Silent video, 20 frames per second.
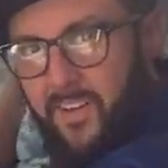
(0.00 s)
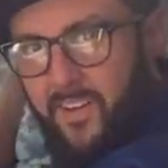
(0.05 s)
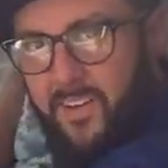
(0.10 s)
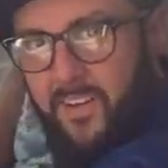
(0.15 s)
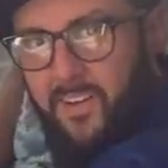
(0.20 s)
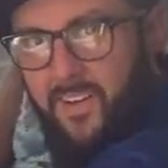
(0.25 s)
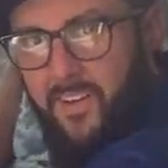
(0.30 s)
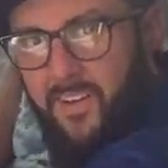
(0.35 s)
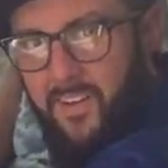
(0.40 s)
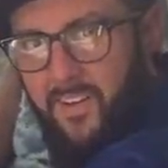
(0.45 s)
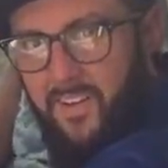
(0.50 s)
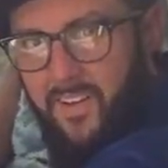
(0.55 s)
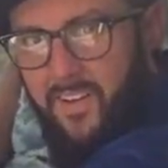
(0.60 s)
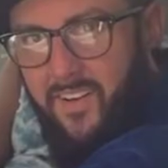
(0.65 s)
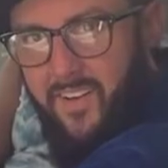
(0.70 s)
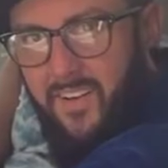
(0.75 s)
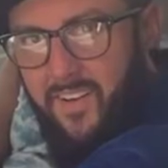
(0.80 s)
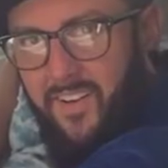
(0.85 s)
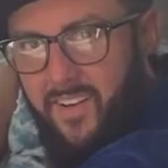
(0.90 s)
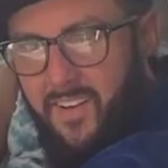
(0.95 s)
Park
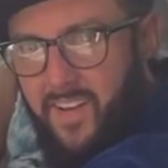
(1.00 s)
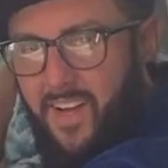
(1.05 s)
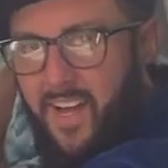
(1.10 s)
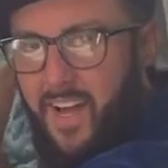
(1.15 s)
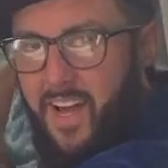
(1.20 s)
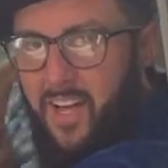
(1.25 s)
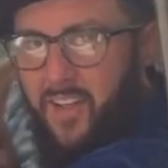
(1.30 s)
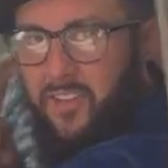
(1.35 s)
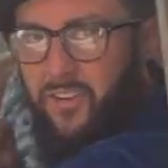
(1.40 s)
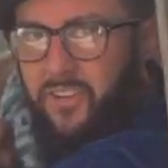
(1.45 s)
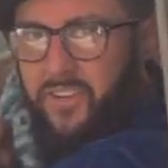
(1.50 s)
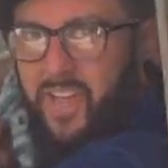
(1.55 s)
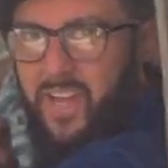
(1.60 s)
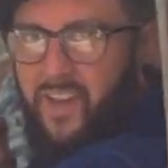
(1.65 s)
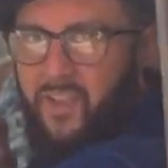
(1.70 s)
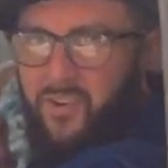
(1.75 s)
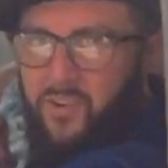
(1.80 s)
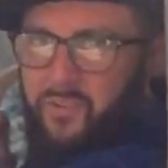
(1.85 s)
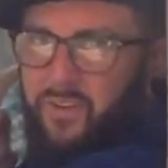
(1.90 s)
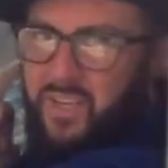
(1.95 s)
yesterday. I learned how
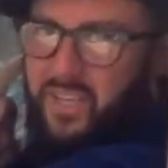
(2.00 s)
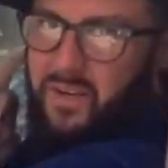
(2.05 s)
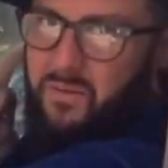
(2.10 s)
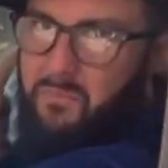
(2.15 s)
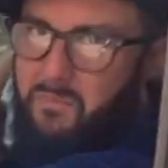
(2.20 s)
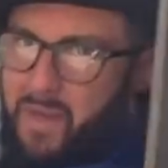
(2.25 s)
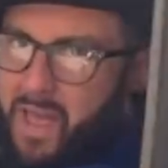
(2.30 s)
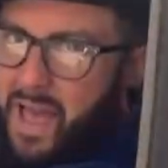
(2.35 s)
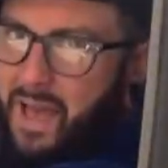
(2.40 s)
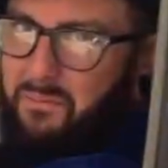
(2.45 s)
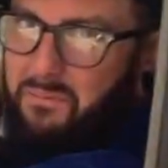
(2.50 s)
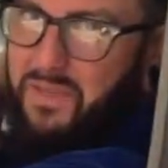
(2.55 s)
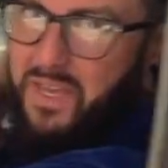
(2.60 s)
to read a map